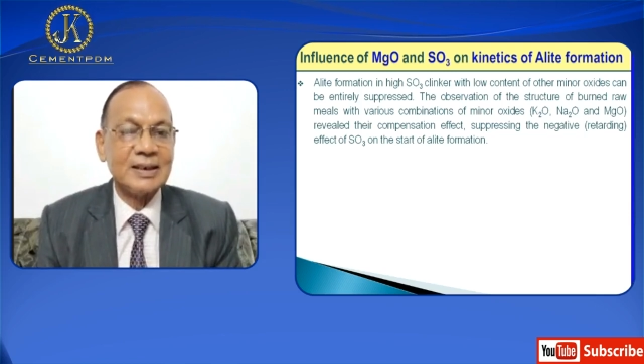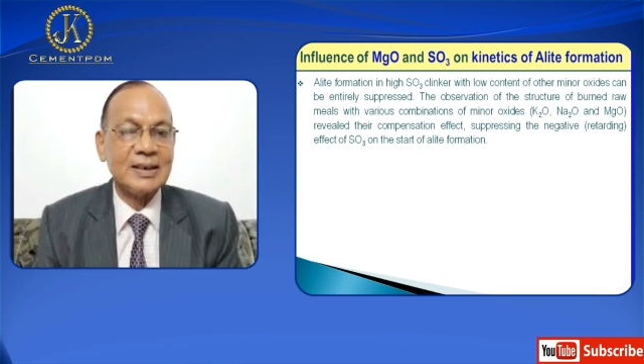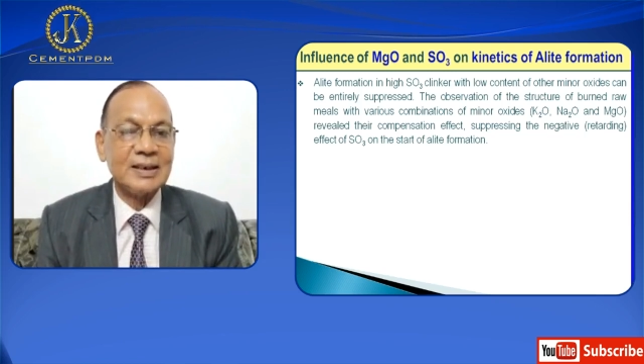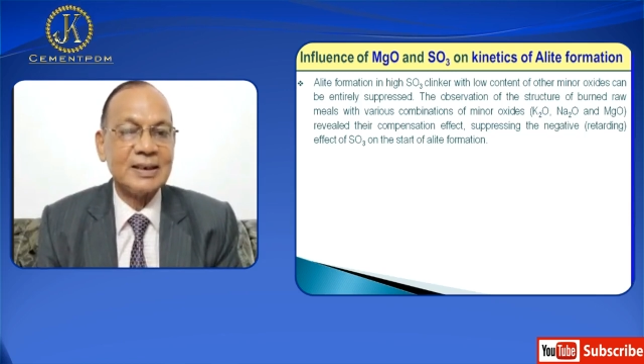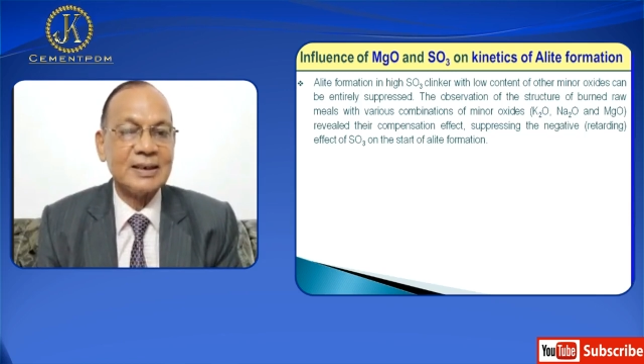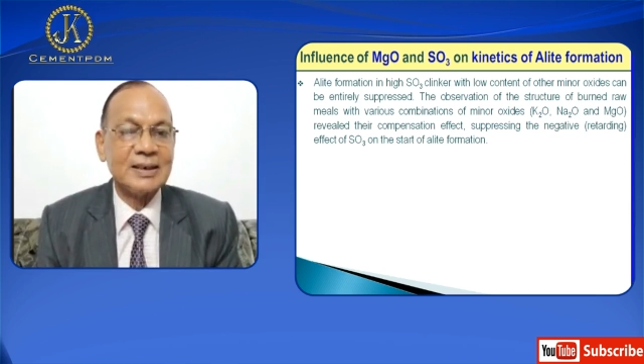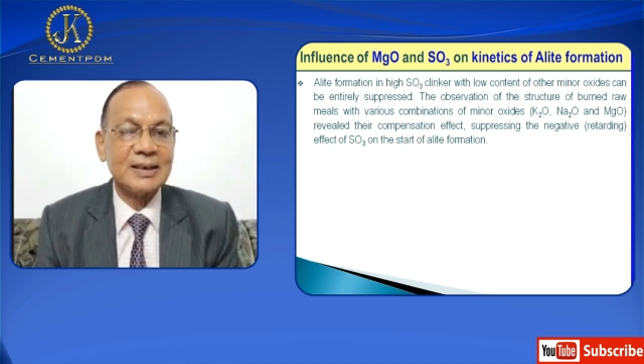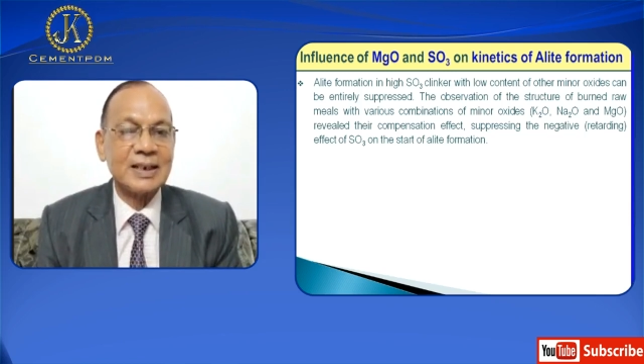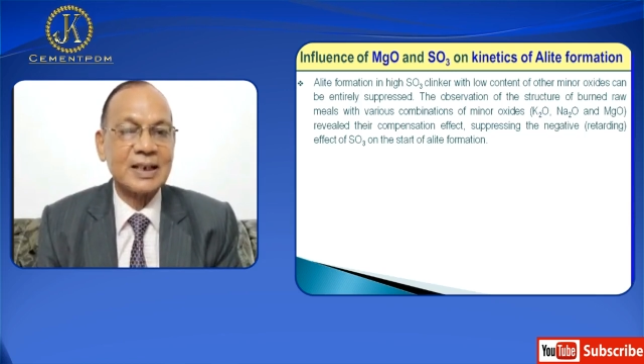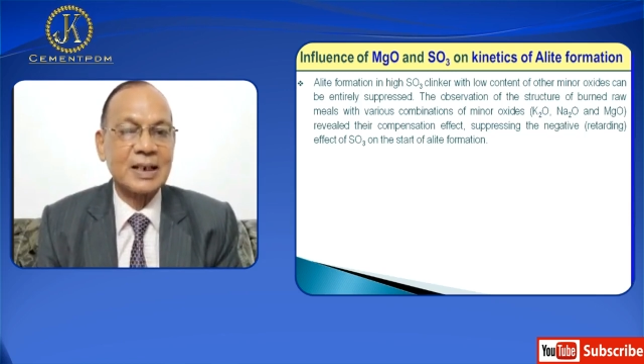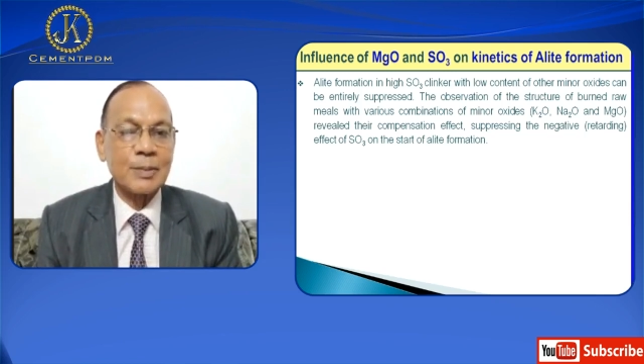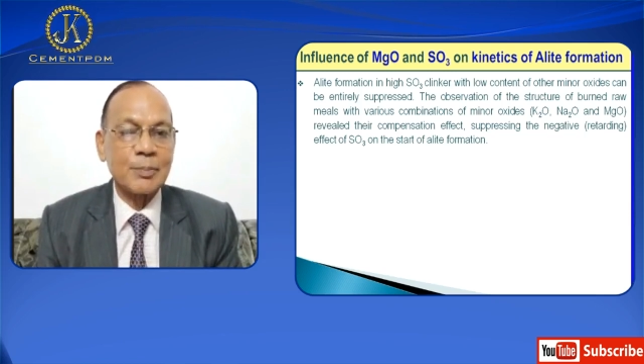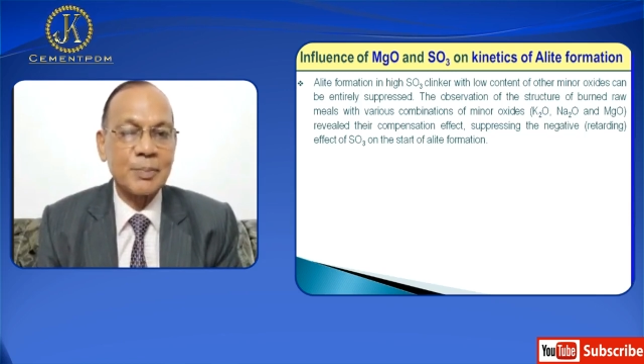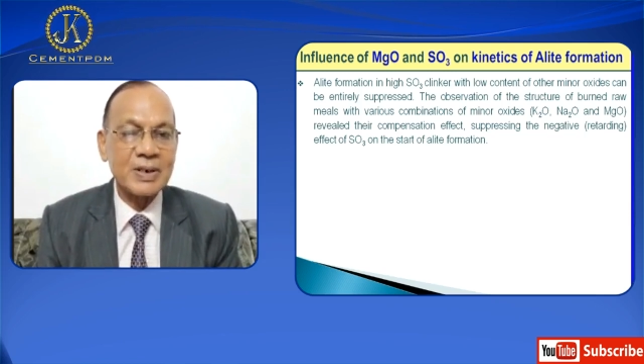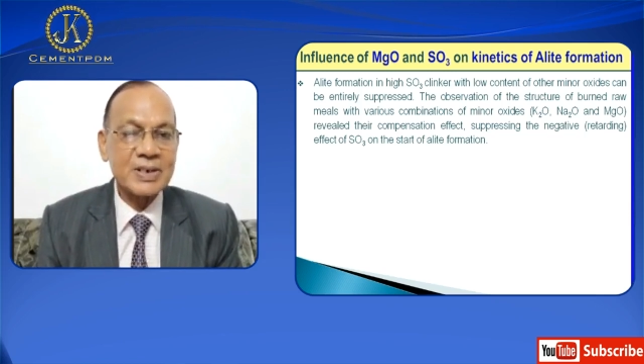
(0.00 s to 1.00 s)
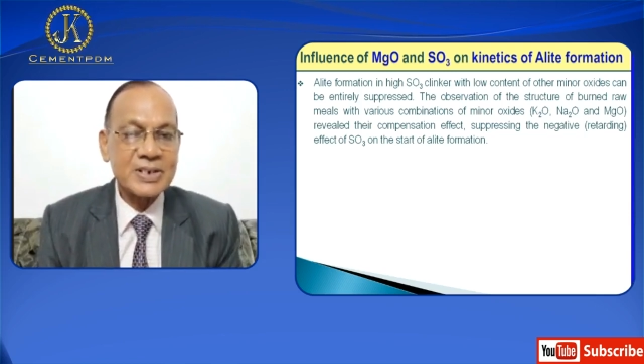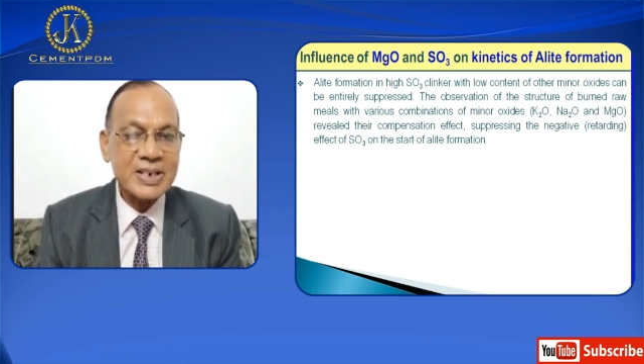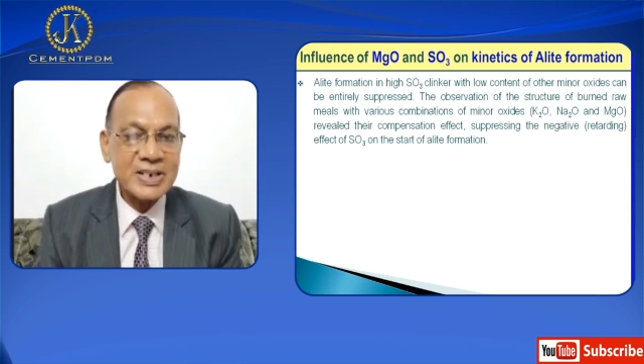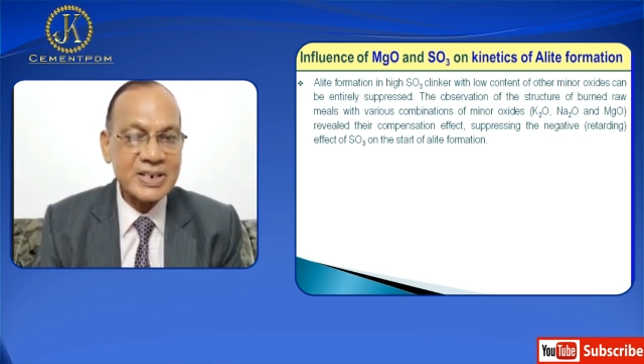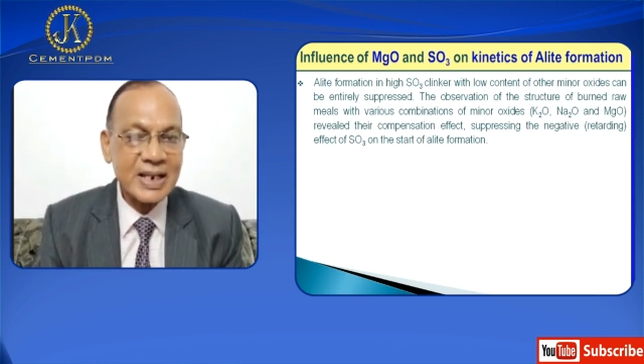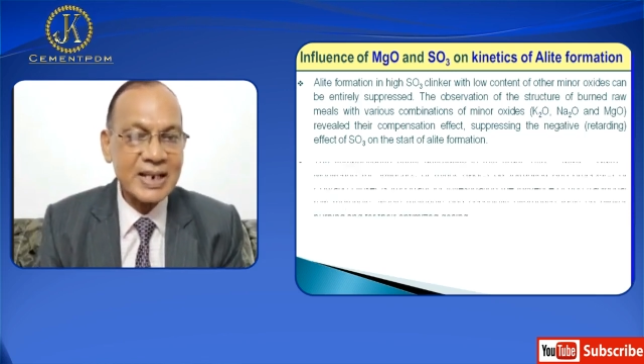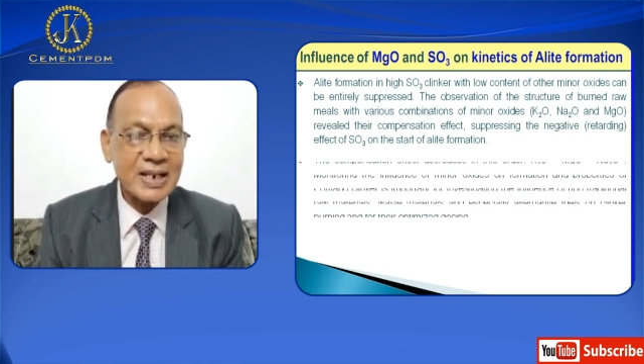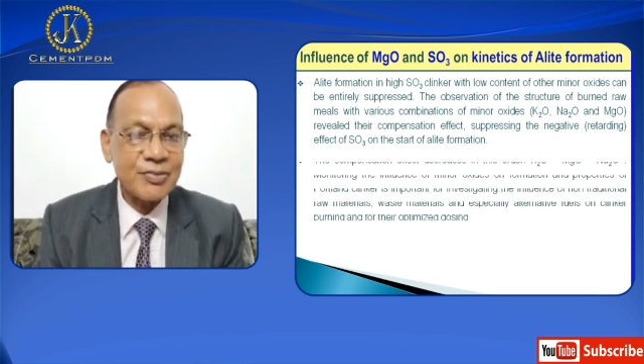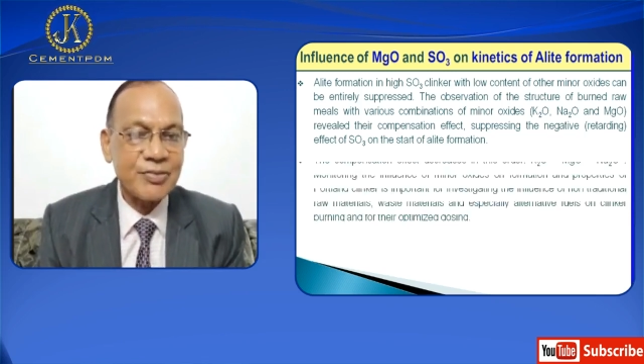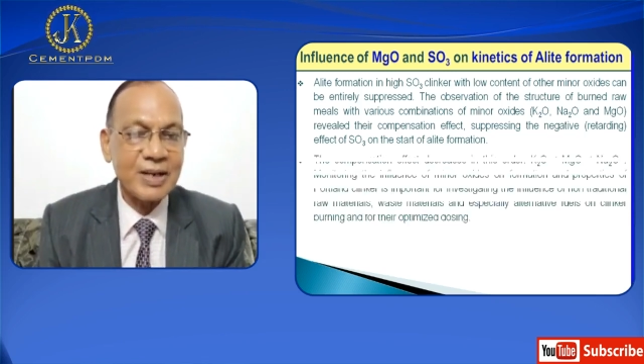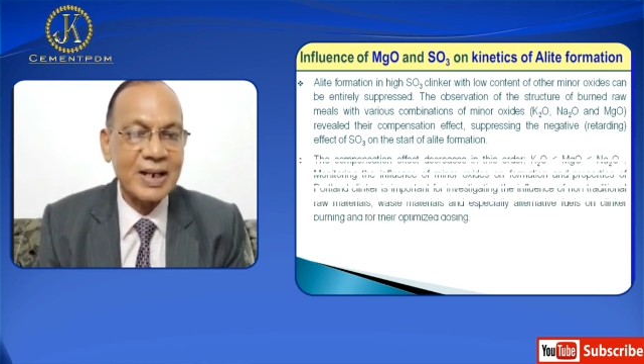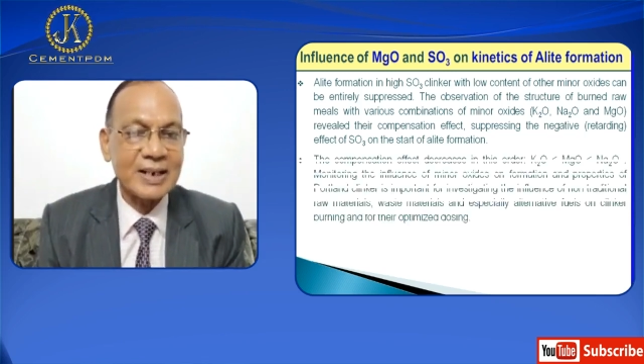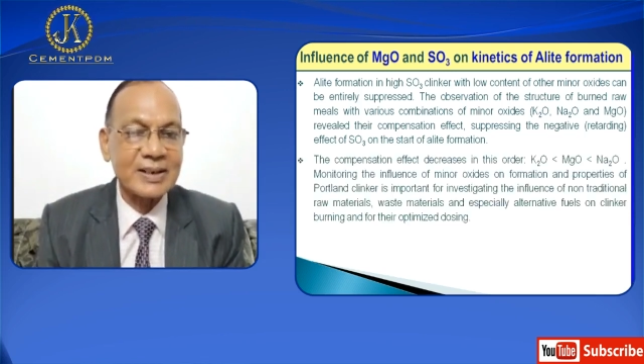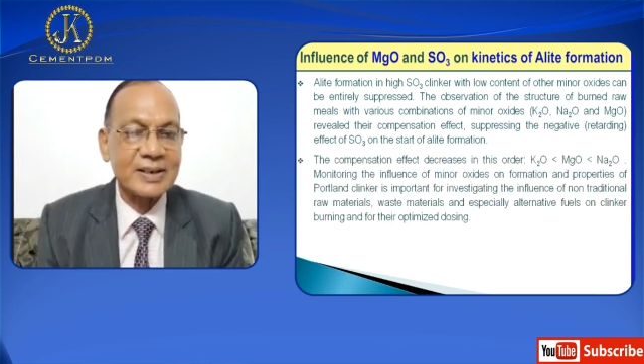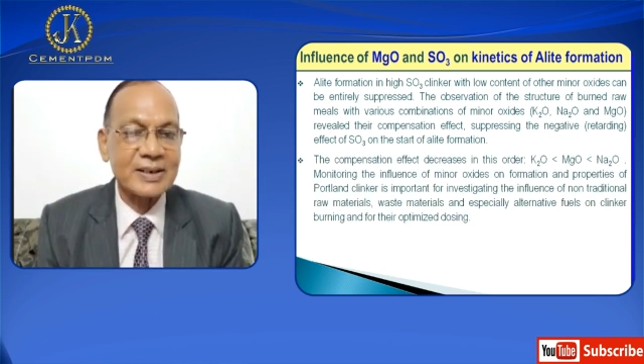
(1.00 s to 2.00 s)
The compensation
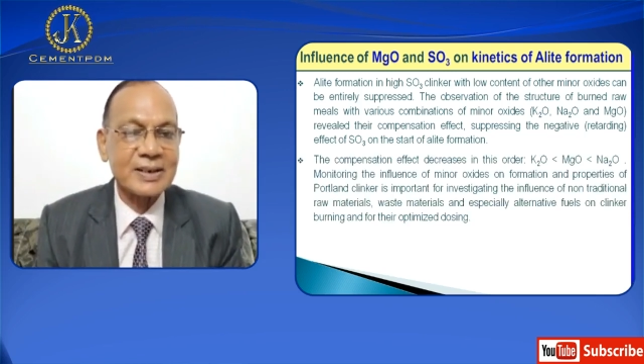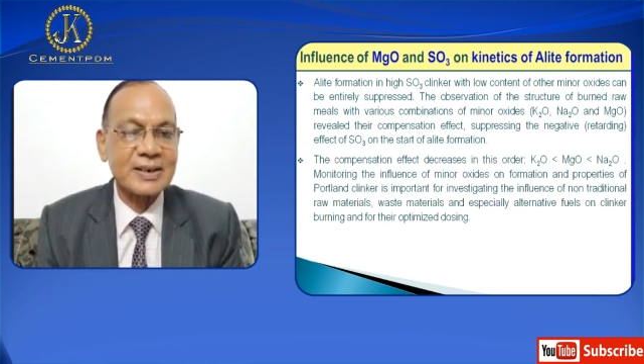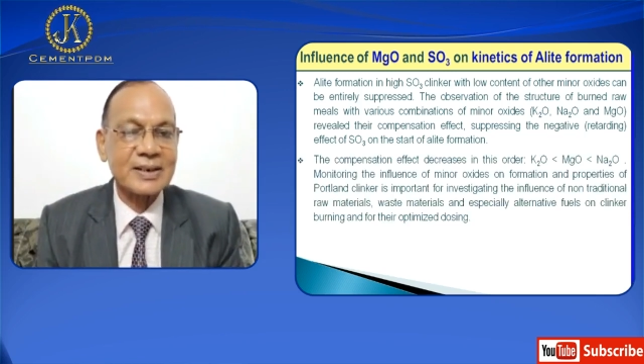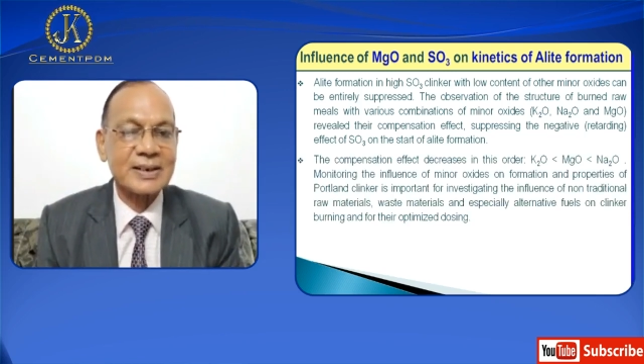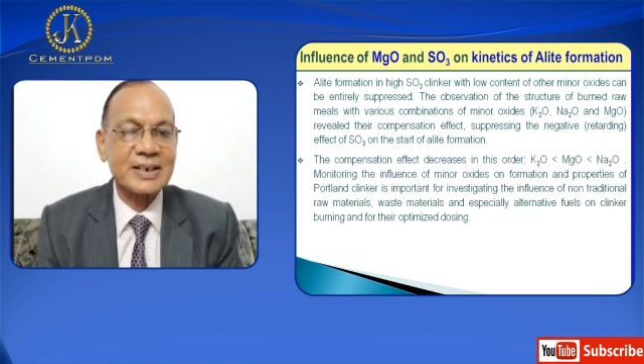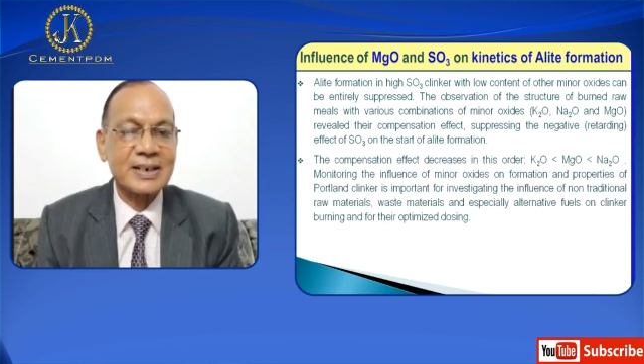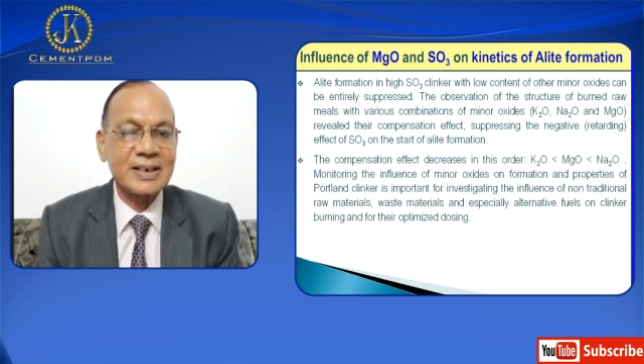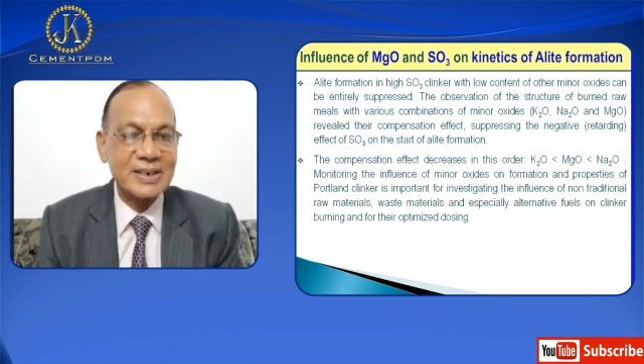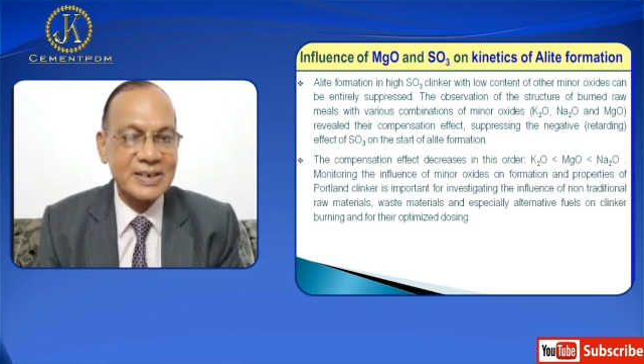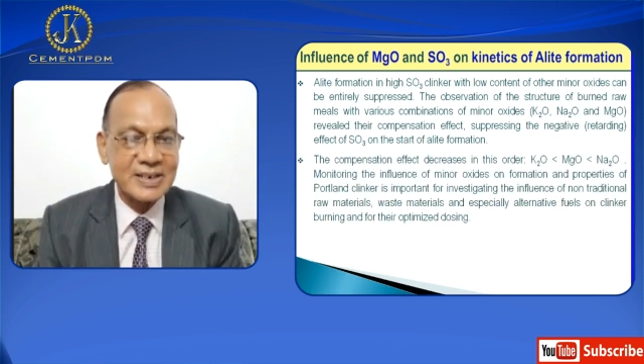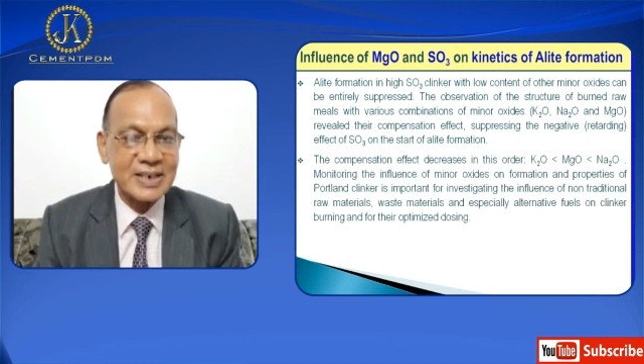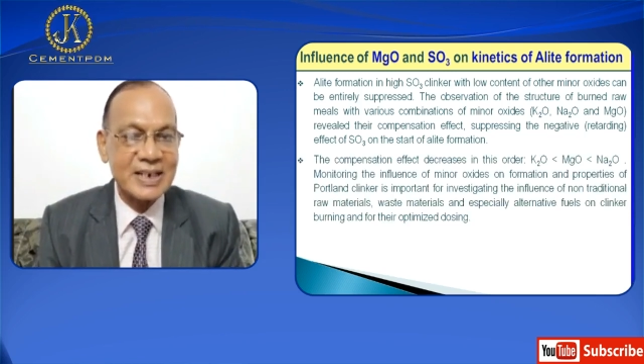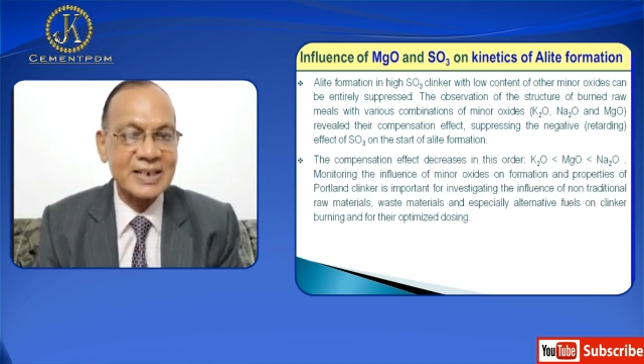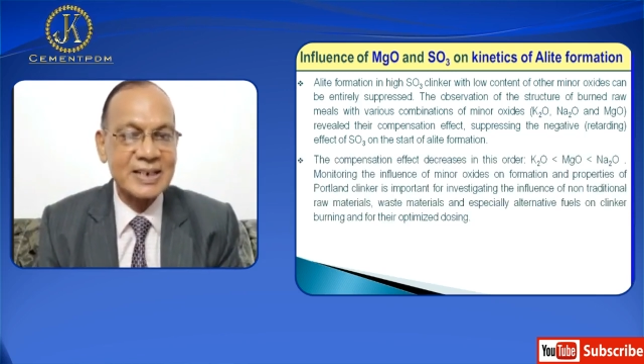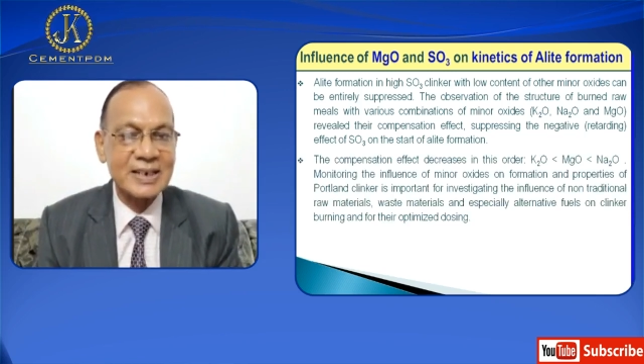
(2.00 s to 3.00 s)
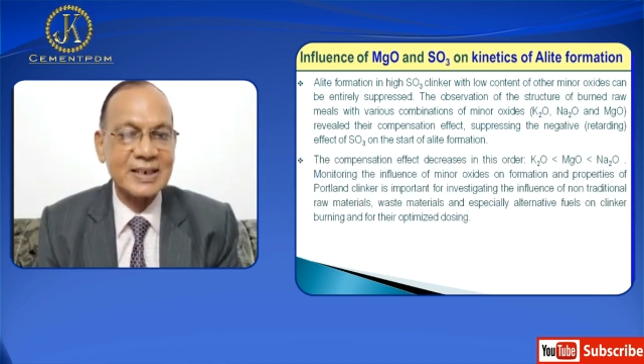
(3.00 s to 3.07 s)
effect decreases